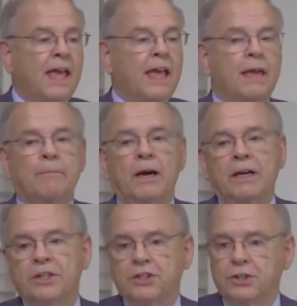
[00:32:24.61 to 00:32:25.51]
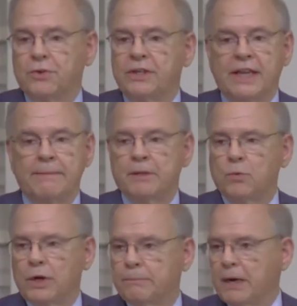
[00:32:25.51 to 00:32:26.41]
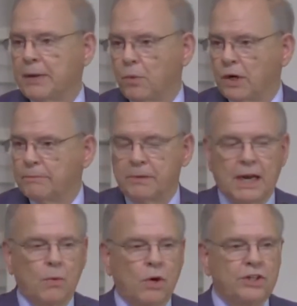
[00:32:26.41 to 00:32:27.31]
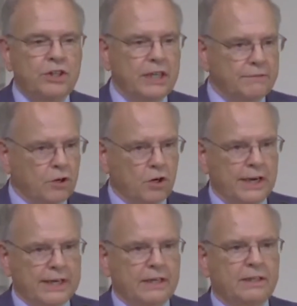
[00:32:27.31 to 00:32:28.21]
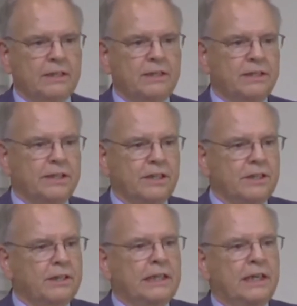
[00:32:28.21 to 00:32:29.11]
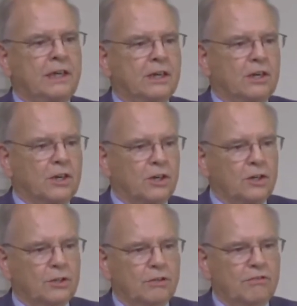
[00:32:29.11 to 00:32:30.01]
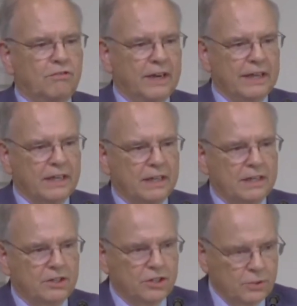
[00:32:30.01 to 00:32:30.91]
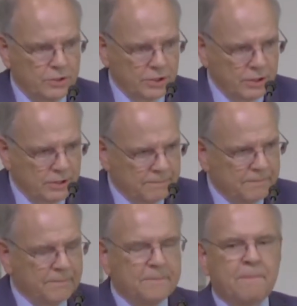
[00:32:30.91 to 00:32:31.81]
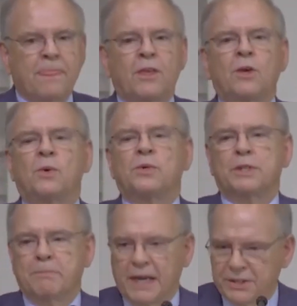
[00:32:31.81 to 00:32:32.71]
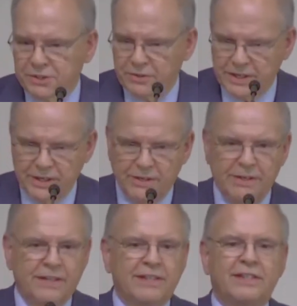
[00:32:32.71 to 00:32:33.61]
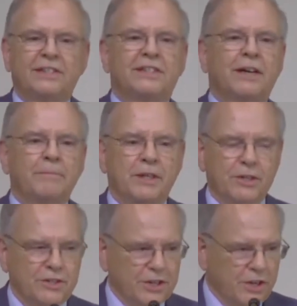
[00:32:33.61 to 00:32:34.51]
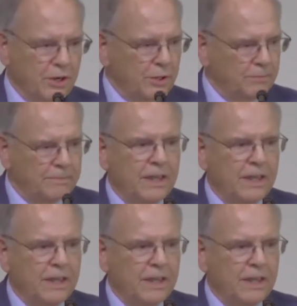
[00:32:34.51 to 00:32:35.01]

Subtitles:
And my hunch is you can name them one by one, but I want to give credit to dear Earl Fike Jr., who was a pastor here some years ago,